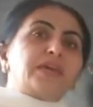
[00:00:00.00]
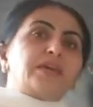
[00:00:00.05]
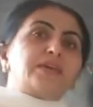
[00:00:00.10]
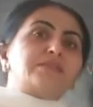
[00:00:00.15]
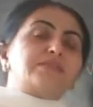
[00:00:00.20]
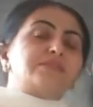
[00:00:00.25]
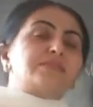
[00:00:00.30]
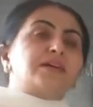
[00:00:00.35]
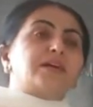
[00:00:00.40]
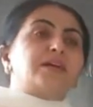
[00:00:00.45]

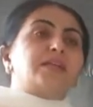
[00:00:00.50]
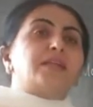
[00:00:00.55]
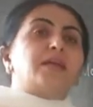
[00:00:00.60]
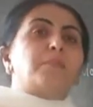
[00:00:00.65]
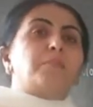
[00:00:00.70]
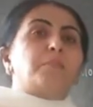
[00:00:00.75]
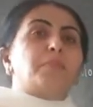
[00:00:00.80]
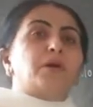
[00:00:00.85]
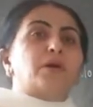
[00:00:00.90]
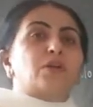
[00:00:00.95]
is the
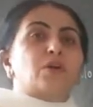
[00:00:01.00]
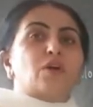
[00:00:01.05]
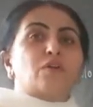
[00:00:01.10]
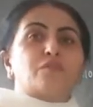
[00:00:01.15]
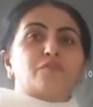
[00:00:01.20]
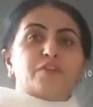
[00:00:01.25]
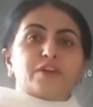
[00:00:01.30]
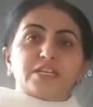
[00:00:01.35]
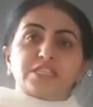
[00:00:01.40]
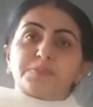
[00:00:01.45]
number
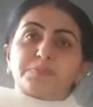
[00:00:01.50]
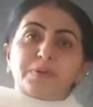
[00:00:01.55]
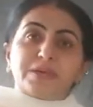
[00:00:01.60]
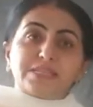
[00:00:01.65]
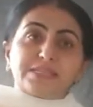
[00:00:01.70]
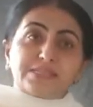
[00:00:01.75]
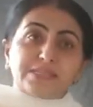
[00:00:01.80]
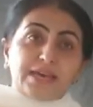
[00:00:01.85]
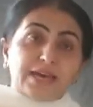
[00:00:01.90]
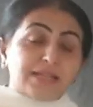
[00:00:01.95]
of phase
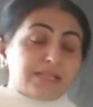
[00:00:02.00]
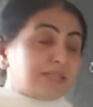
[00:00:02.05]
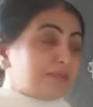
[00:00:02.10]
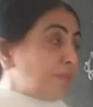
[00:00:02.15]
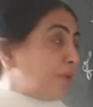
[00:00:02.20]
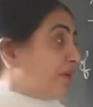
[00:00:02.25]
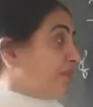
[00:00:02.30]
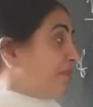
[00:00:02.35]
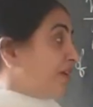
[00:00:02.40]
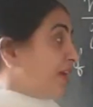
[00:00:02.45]
space cells
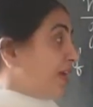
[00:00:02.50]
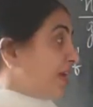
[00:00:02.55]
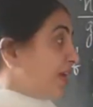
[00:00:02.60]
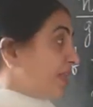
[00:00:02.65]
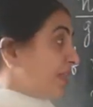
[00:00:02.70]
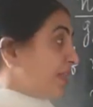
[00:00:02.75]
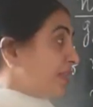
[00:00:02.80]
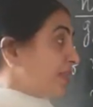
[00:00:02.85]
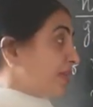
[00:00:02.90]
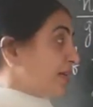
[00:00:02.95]

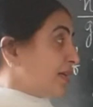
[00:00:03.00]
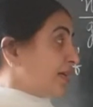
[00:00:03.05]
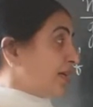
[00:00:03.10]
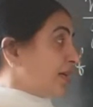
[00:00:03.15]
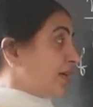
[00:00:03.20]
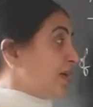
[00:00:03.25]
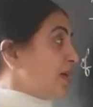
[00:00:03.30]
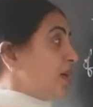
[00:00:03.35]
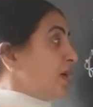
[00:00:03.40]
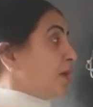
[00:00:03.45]
between
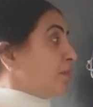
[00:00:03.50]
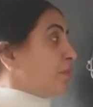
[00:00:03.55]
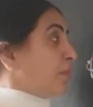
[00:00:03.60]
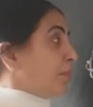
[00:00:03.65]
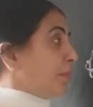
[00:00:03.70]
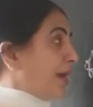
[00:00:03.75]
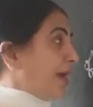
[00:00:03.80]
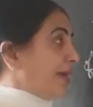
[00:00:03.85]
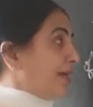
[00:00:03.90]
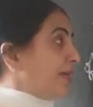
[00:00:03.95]
the
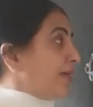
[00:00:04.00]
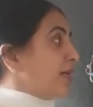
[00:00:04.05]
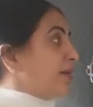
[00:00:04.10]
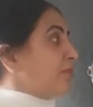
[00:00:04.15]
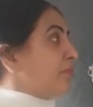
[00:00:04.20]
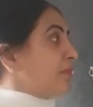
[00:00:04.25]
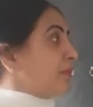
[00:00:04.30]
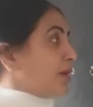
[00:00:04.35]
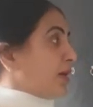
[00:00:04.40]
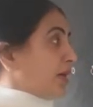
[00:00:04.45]

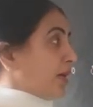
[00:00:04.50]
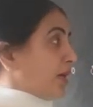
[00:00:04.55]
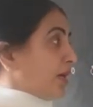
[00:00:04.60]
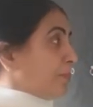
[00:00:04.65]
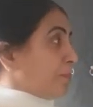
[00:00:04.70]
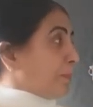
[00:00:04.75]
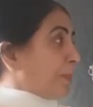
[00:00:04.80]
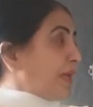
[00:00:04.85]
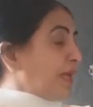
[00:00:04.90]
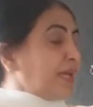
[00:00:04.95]
momentum
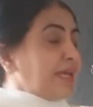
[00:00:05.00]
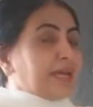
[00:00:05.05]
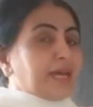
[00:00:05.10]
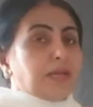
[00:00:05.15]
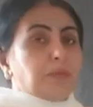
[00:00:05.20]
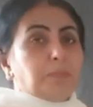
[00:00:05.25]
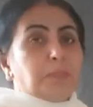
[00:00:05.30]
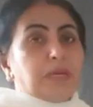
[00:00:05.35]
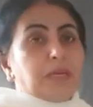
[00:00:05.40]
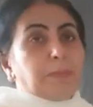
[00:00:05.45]
p
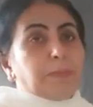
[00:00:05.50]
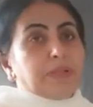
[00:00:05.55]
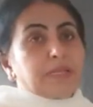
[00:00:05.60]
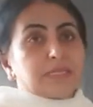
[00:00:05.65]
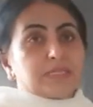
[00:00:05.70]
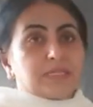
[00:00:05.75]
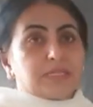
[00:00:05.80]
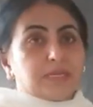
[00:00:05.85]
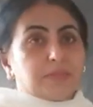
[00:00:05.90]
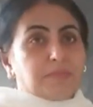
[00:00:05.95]
and p
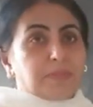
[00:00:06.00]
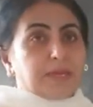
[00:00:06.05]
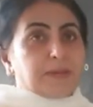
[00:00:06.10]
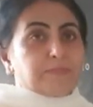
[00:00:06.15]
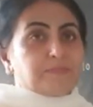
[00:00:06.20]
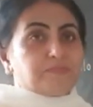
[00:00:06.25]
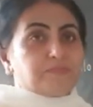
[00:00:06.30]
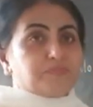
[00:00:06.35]
plus dp.